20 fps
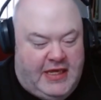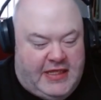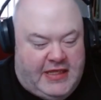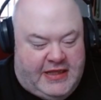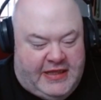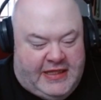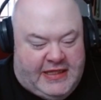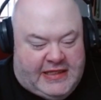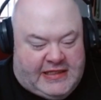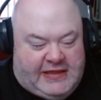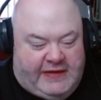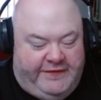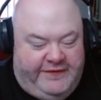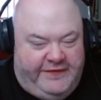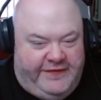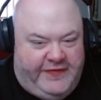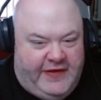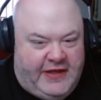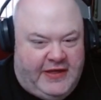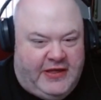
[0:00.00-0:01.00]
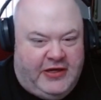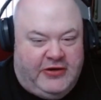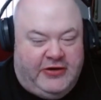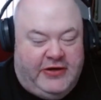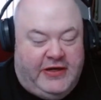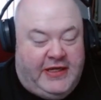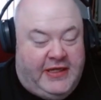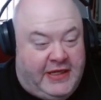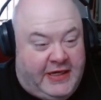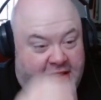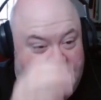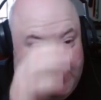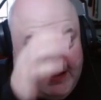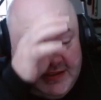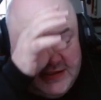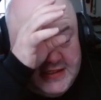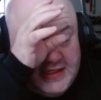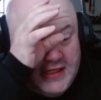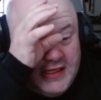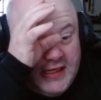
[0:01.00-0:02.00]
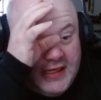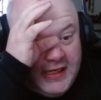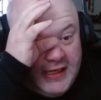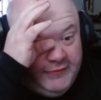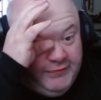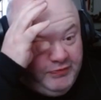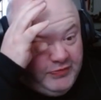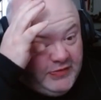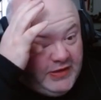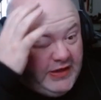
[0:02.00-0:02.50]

This figure, it is uh,